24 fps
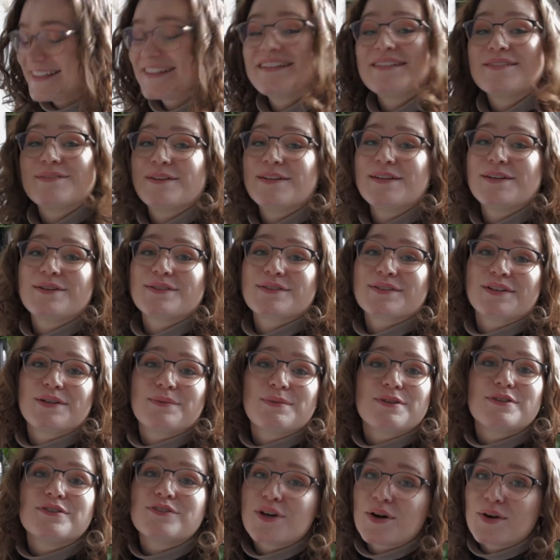this video is going to
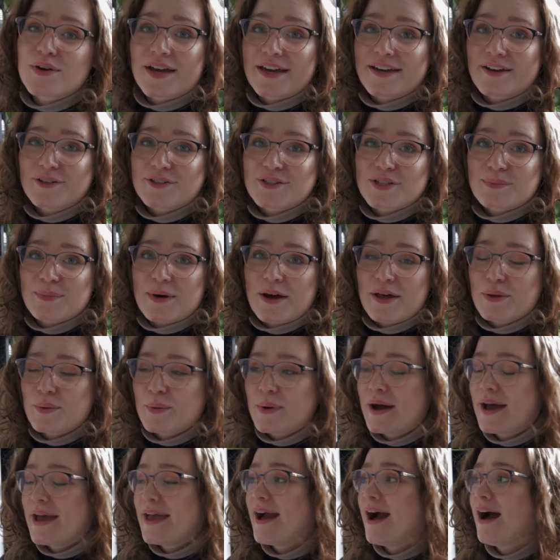be so chaotic, by the
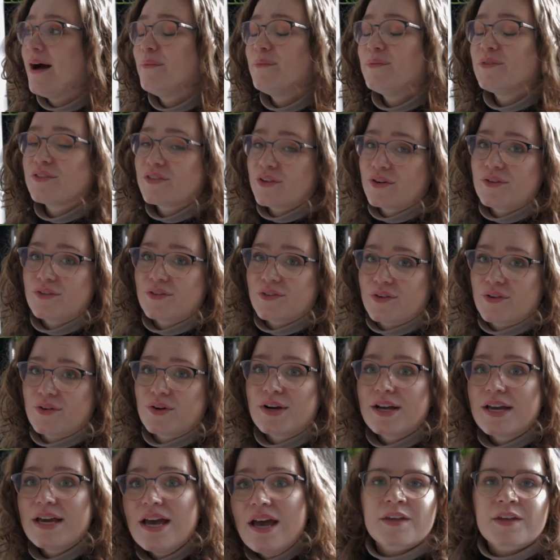way, I'm so sorry.